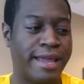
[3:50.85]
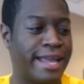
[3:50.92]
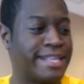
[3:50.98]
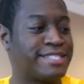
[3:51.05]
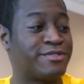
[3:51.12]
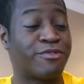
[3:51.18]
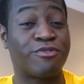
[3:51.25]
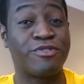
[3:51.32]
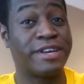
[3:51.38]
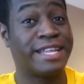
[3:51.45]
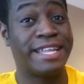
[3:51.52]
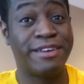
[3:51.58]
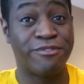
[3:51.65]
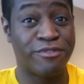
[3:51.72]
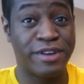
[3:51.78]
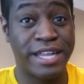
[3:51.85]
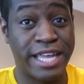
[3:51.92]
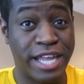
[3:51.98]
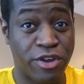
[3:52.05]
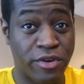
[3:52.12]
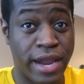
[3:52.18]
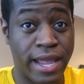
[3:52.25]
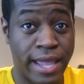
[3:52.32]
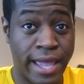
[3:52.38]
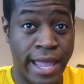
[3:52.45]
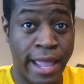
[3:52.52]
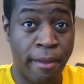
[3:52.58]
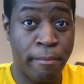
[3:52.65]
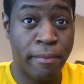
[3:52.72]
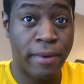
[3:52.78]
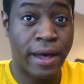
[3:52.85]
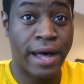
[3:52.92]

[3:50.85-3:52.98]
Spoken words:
It's a really, really great game.